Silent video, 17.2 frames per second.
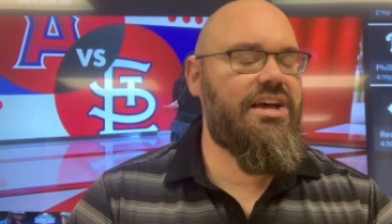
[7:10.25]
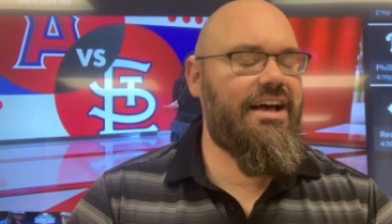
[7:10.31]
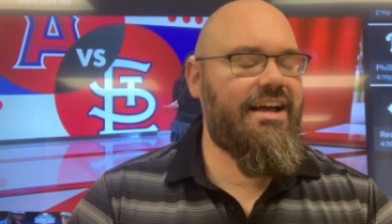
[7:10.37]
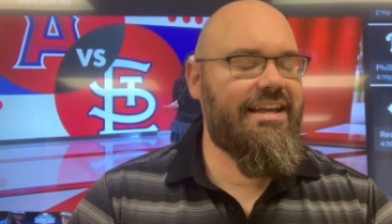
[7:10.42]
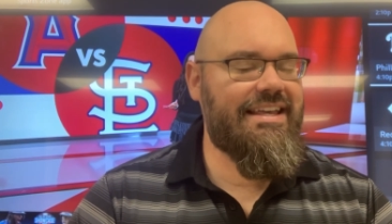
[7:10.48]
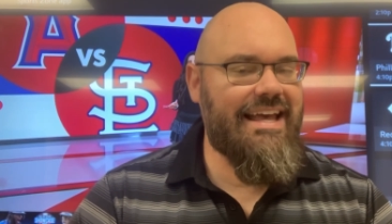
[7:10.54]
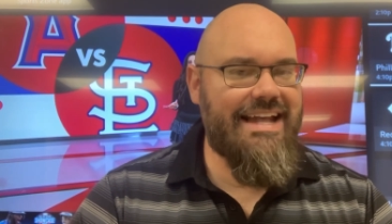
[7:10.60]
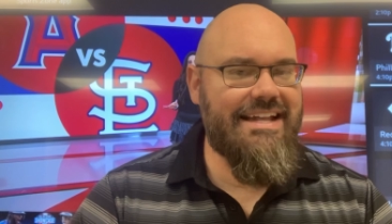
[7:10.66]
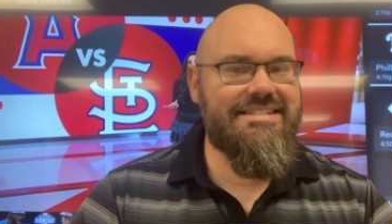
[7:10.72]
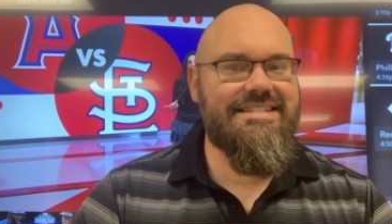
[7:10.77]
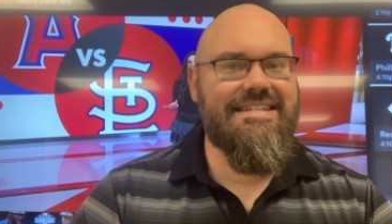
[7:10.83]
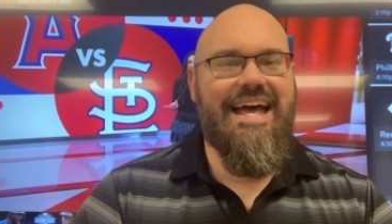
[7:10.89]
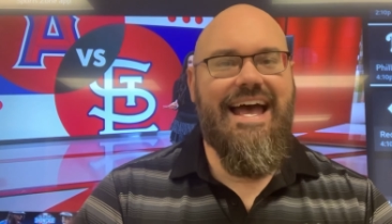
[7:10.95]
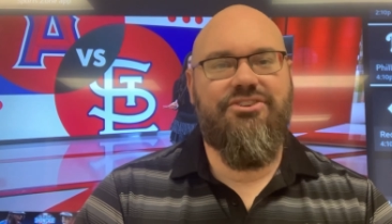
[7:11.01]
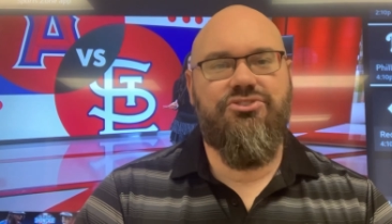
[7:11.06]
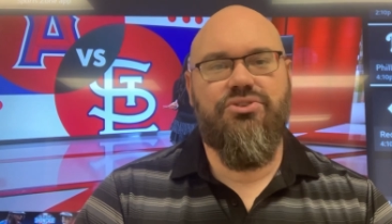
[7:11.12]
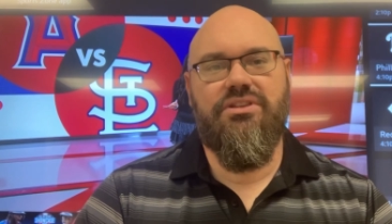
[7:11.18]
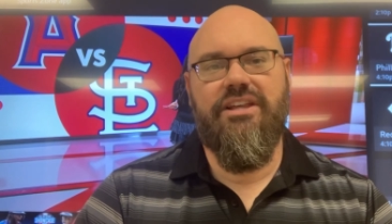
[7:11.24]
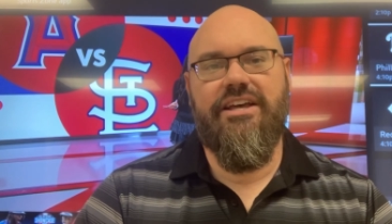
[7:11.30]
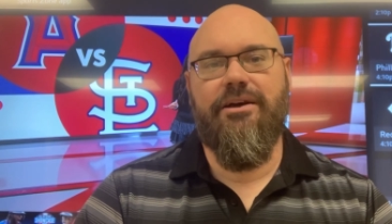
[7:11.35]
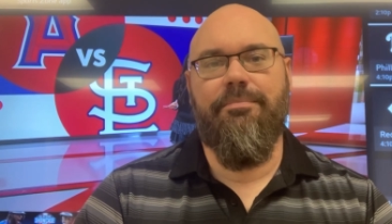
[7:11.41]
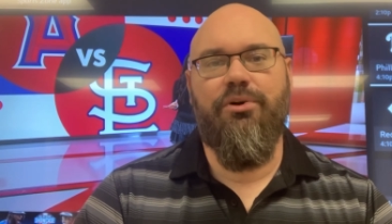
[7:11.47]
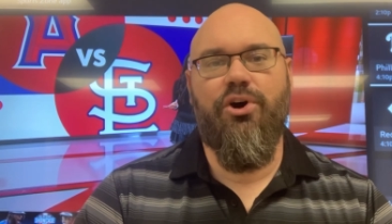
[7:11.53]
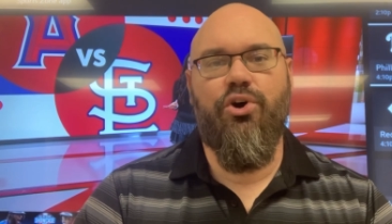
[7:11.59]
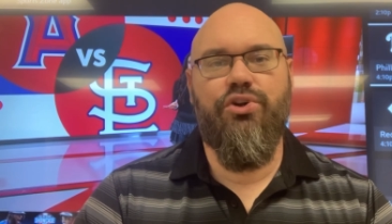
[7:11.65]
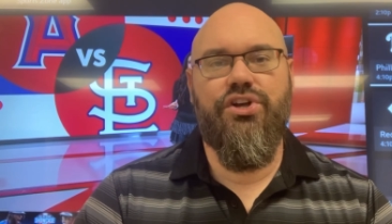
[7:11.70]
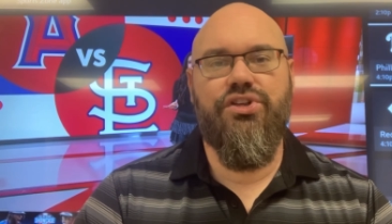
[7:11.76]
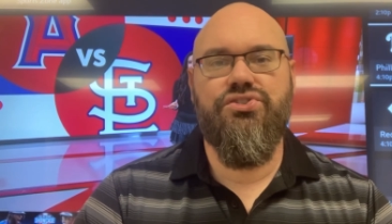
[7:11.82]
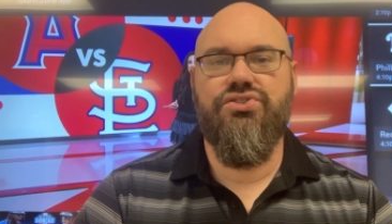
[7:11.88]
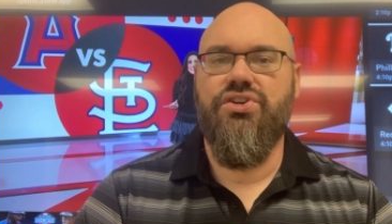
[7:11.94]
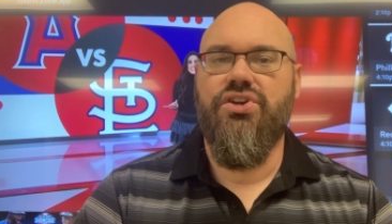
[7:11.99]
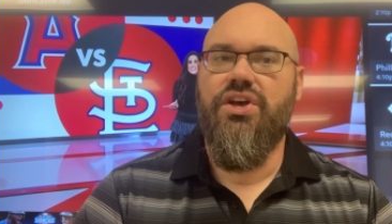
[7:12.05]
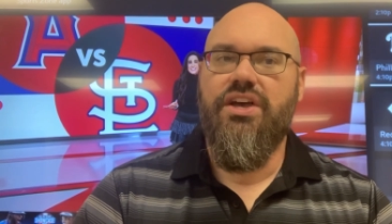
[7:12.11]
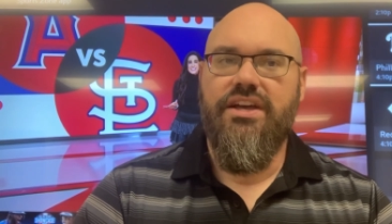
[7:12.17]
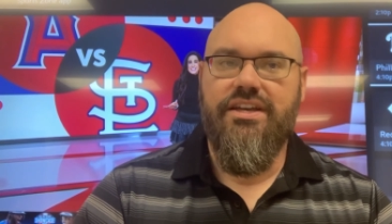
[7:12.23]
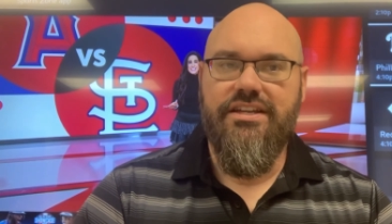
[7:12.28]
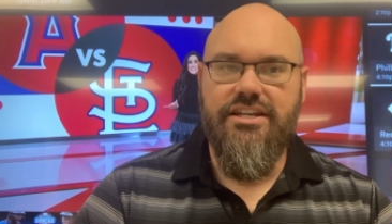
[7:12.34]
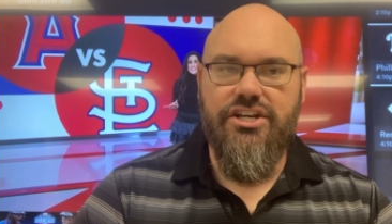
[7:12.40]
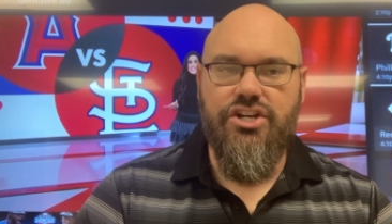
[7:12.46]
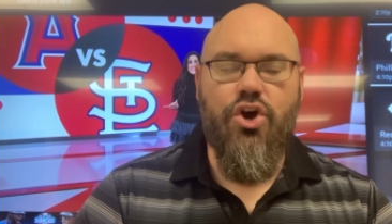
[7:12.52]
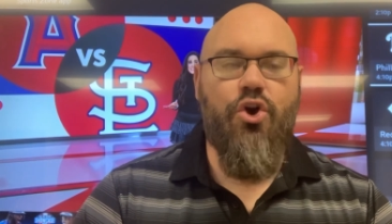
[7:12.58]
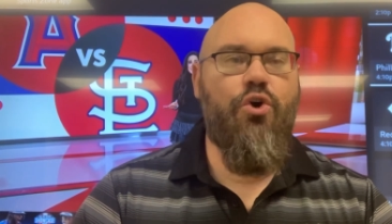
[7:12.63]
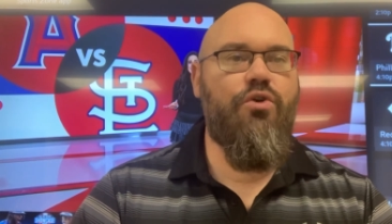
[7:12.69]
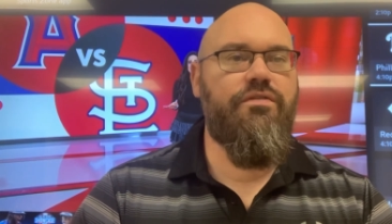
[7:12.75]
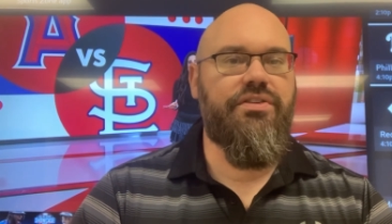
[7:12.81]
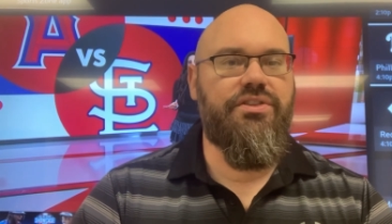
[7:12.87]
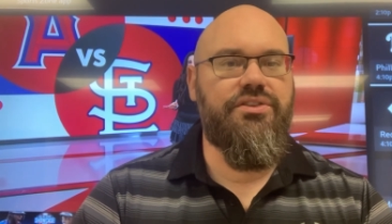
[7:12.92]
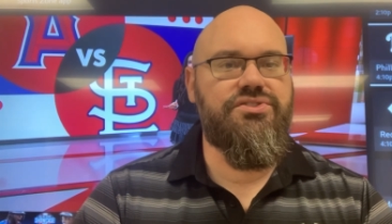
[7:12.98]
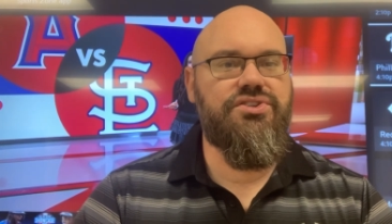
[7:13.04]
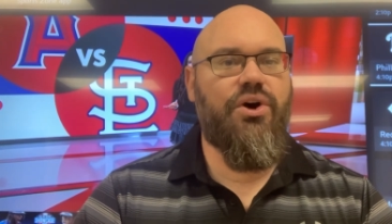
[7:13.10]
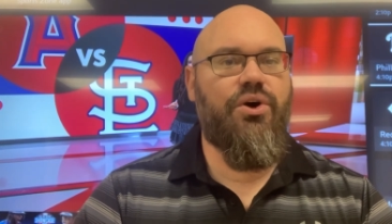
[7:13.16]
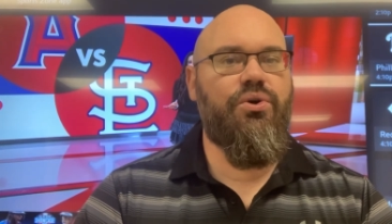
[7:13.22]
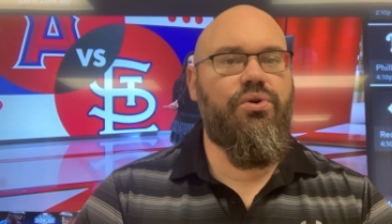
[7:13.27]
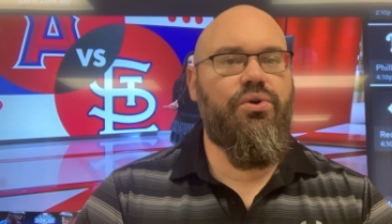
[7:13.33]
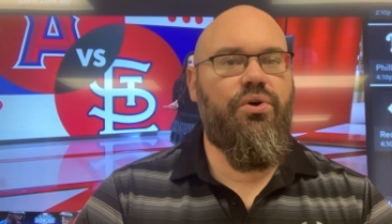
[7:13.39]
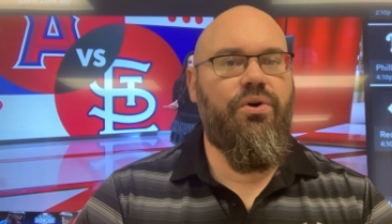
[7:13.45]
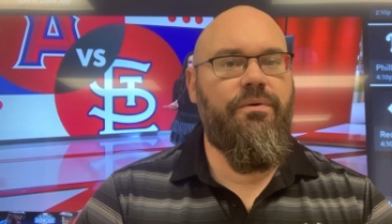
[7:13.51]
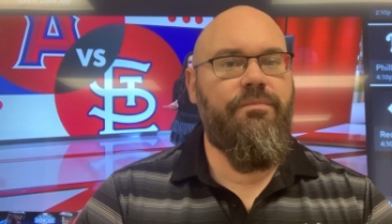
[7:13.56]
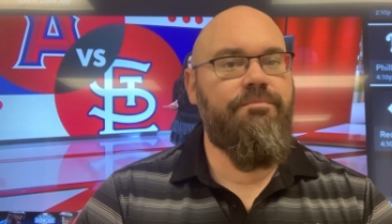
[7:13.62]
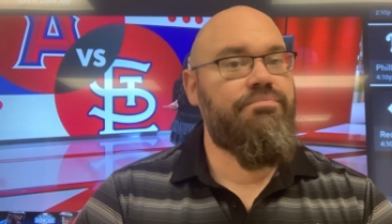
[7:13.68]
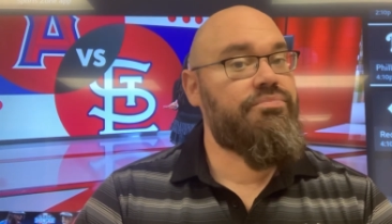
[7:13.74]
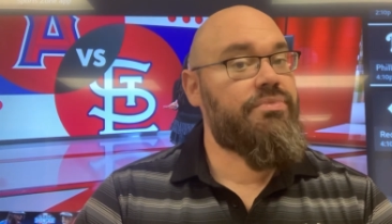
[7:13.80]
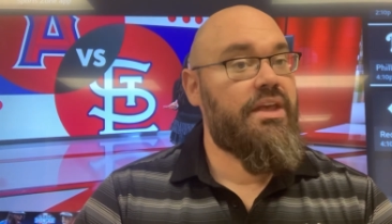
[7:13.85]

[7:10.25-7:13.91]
against National League opponents get over the total.